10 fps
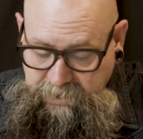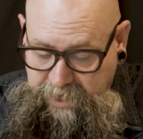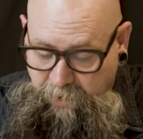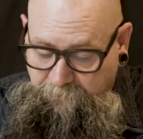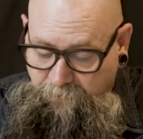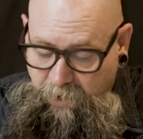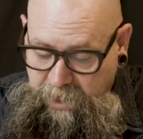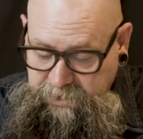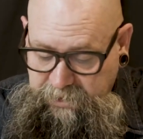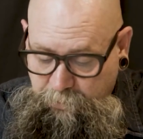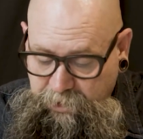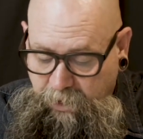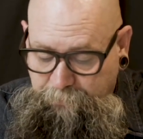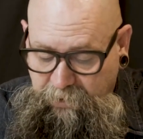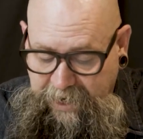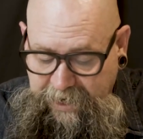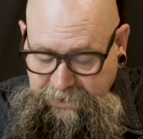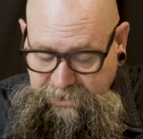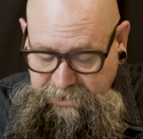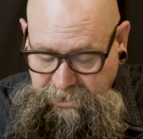down for us, that we could apply
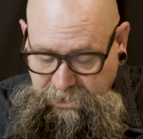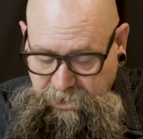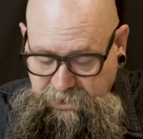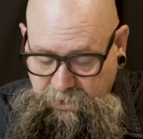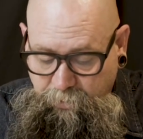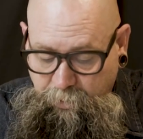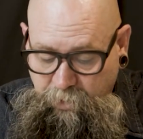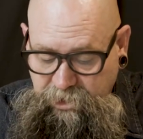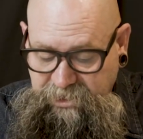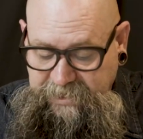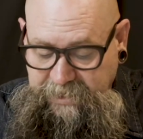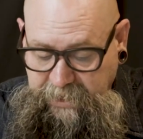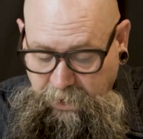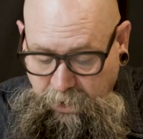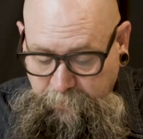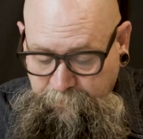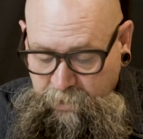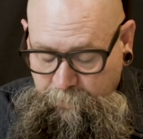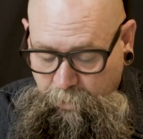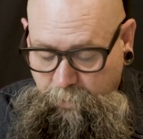these teachings and that we wouldn't just hear,
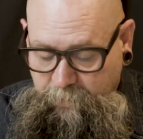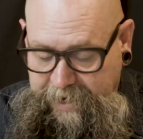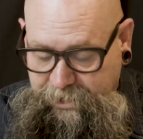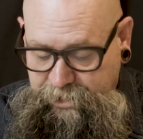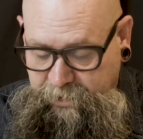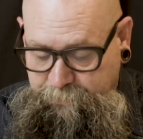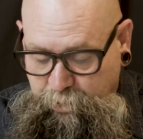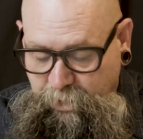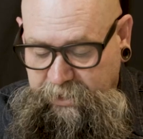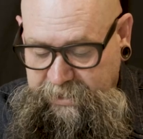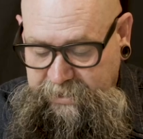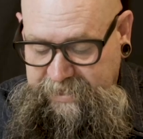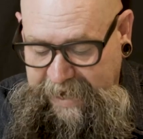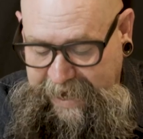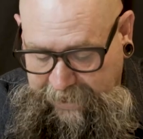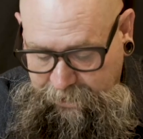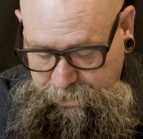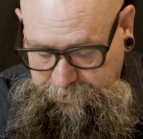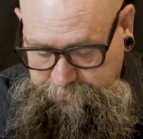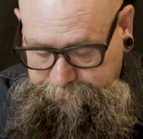but we would actually put into
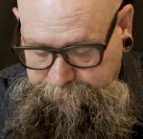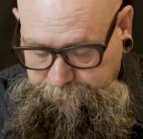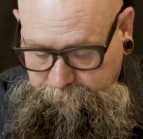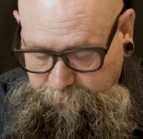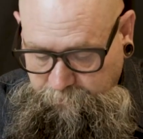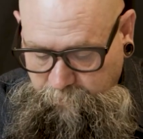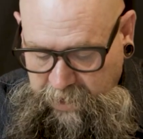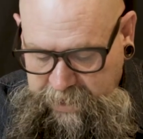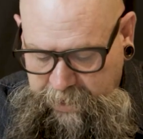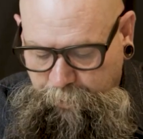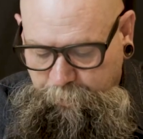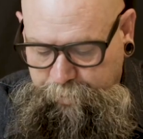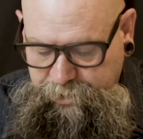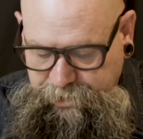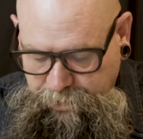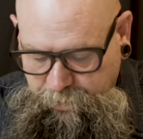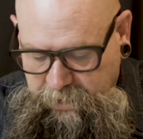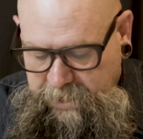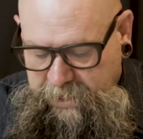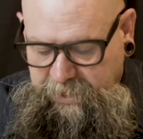action, and that we would
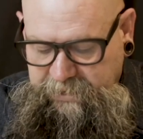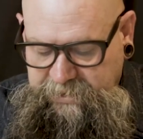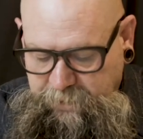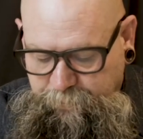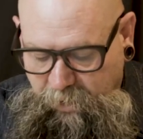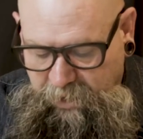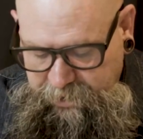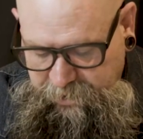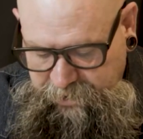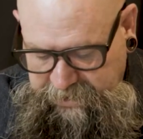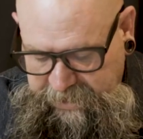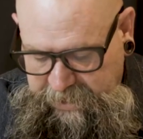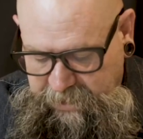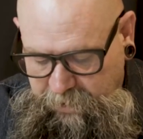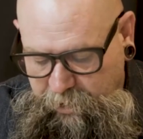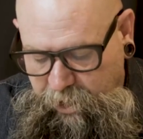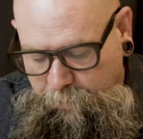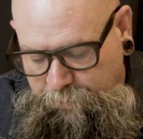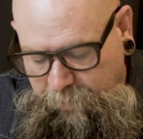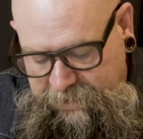pursue a deeper understanding. May your
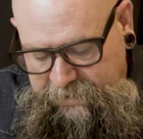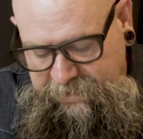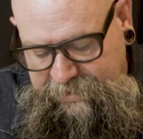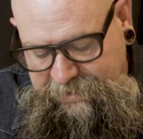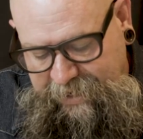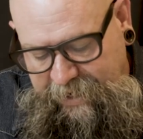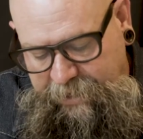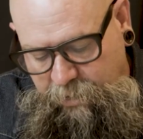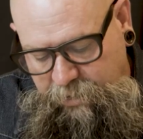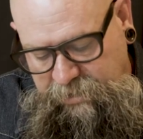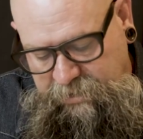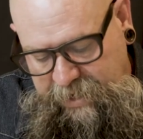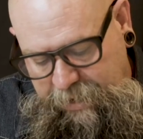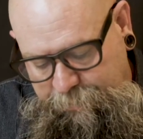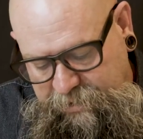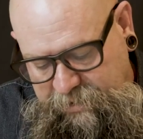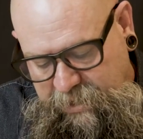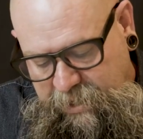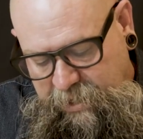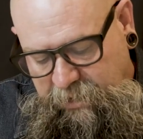presence guide our steps,
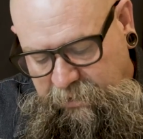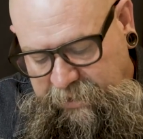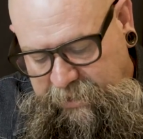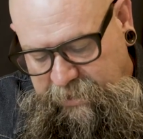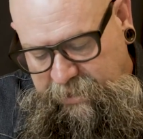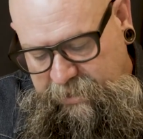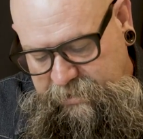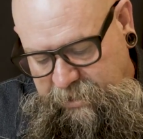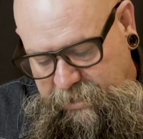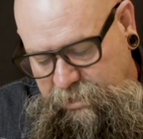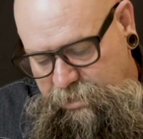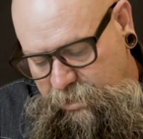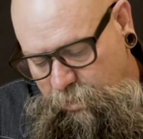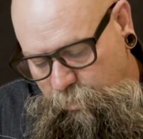leading us into the